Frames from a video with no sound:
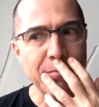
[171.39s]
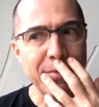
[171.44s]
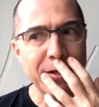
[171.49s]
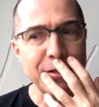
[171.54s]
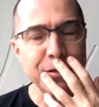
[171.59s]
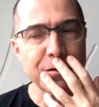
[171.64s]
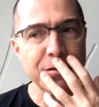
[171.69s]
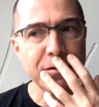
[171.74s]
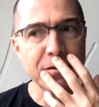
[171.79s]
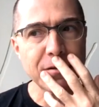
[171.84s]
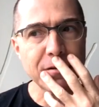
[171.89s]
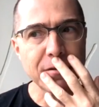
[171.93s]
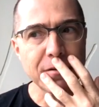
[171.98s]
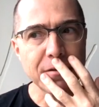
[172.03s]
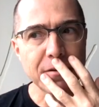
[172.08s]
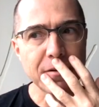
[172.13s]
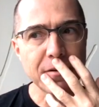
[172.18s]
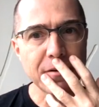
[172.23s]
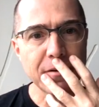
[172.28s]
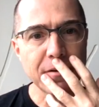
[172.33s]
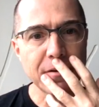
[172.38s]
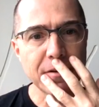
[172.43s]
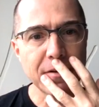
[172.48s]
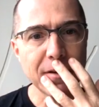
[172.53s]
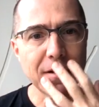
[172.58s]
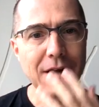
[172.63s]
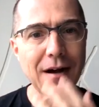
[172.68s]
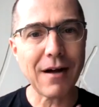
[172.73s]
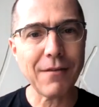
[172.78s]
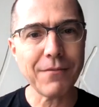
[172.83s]
measure the
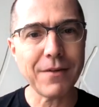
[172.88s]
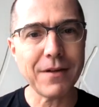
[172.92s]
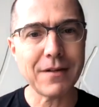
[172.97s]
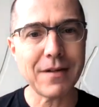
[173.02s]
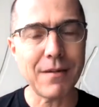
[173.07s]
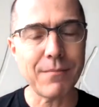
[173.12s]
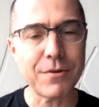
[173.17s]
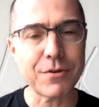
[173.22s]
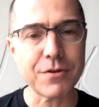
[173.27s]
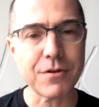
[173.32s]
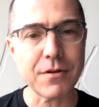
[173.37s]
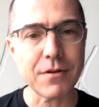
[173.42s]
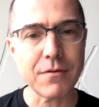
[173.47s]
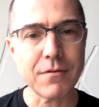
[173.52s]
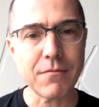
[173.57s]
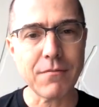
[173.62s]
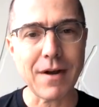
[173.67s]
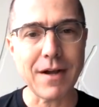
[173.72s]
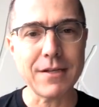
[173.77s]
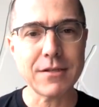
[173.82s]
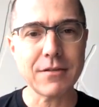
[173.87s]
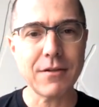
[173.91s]
coffee temperature, right?